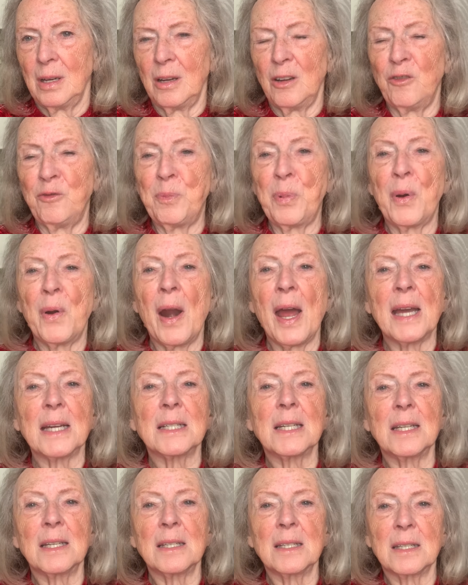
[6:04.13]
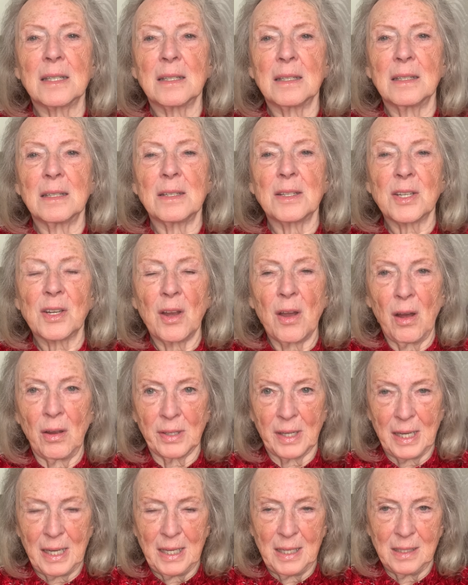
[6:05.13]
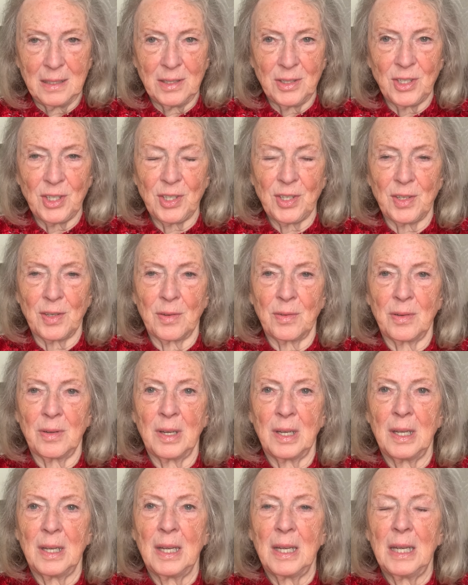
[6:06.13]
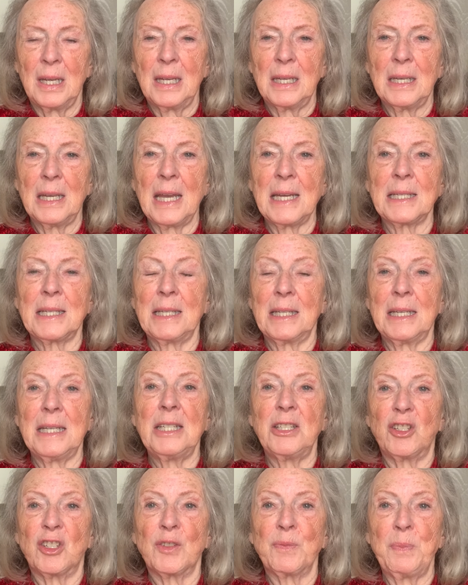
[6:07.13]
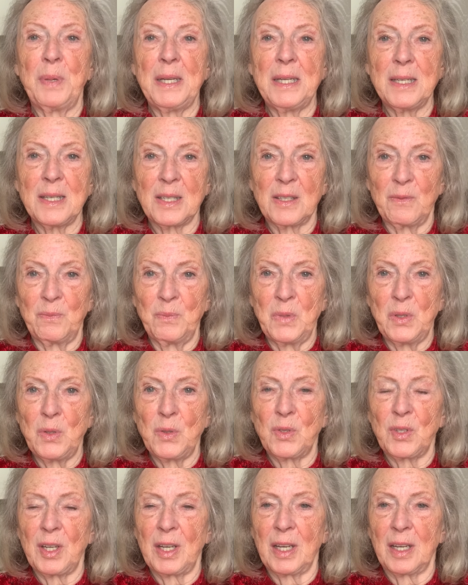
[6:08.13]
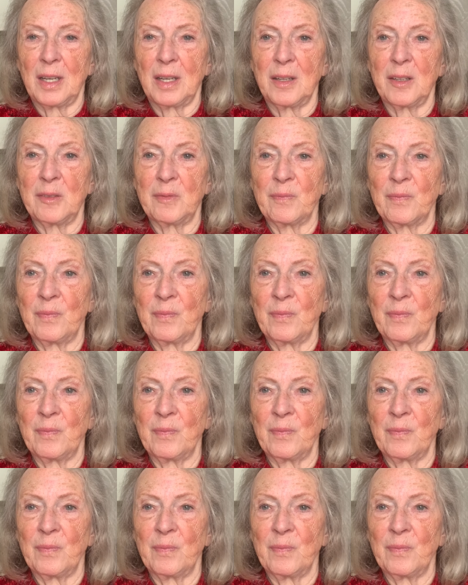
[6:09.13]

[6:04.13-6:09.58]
of practice that's gone into getting each piece of music